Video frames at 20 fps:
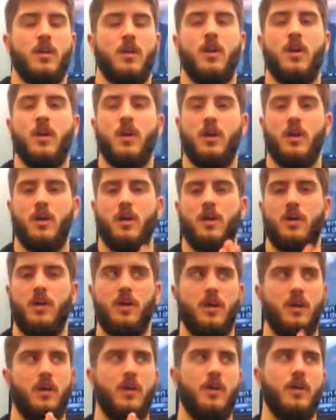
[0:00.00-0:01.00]
We're also going
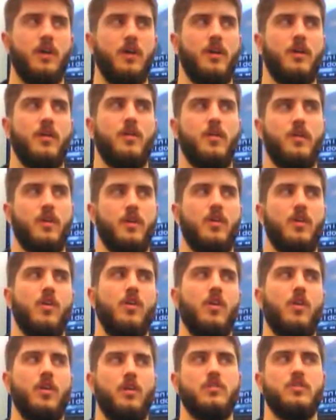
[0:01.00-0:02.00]
to talk about
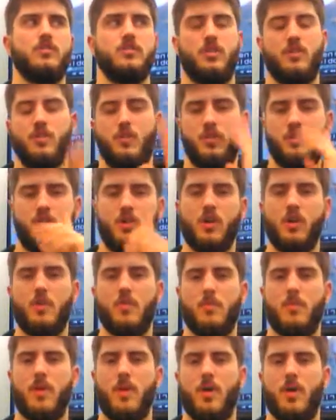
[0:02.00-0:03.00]
problems that both
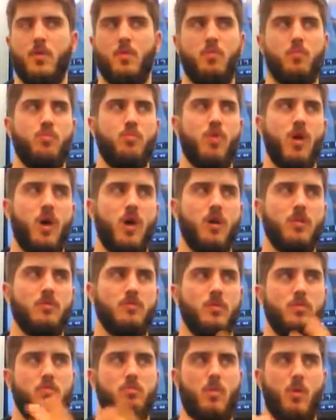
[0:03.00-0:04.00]
sides had right now.